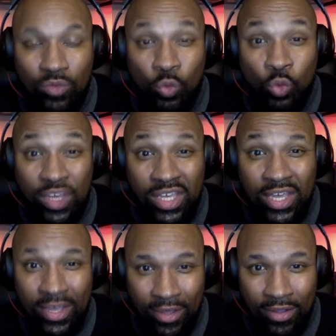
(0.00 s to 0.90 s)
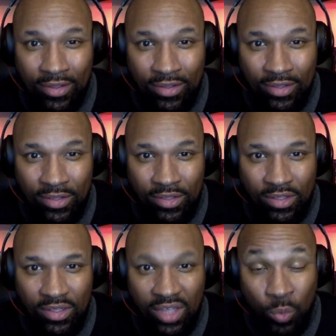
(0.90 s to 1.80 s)
We here,
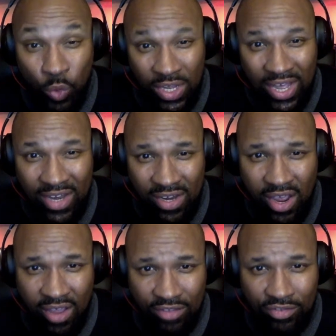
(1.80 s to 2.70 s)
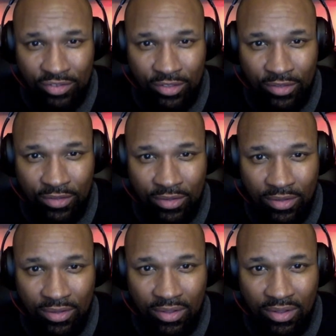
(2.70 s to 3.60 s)
and we got next.
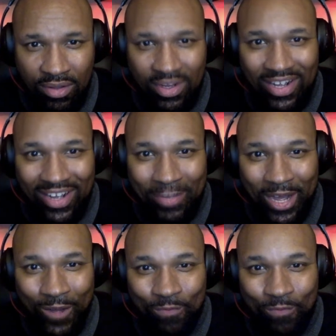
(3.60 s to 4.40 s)
I'm out.